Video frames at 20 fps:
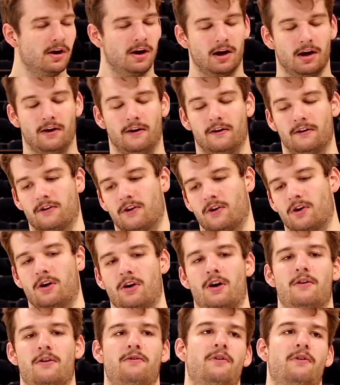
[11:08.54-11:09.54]
I'm like, all
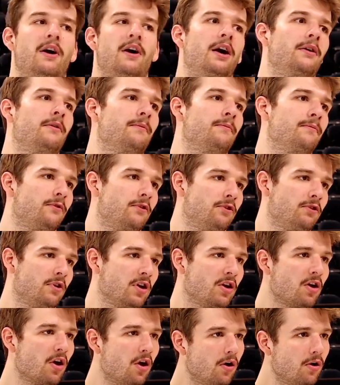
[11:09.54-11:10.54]
right, fine. So I
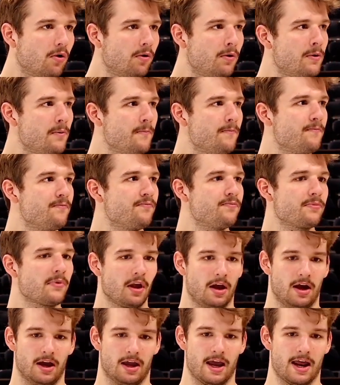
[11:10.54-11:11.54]
go,
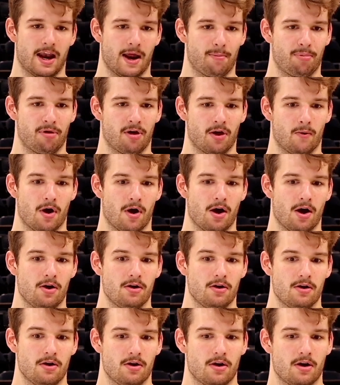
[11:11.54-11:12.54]
again, I play
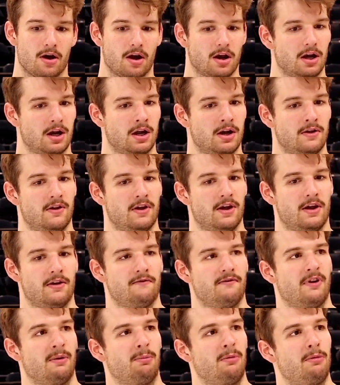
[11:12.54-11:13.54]
well, and they
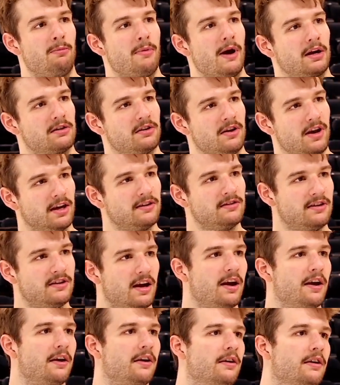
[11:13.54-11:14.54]
invite me back the next
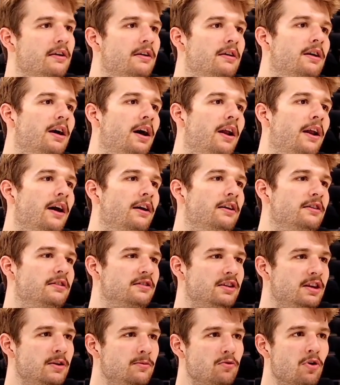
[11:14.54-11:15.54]
day. And I just
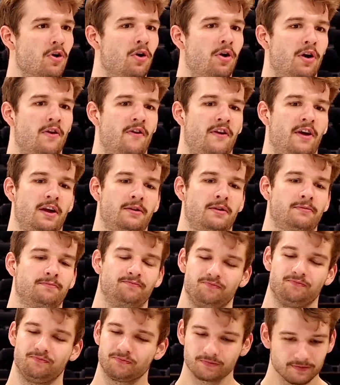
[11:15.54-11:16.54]
keep going. And then
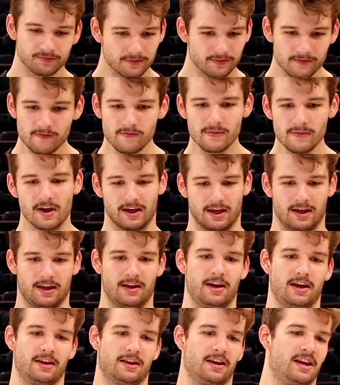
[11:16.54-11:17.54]

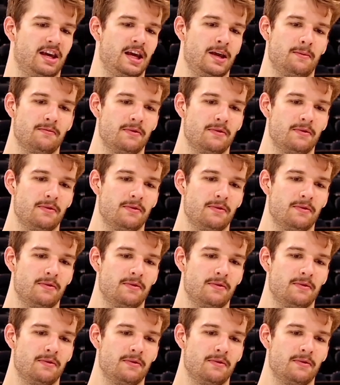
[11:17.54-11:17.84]
like they keep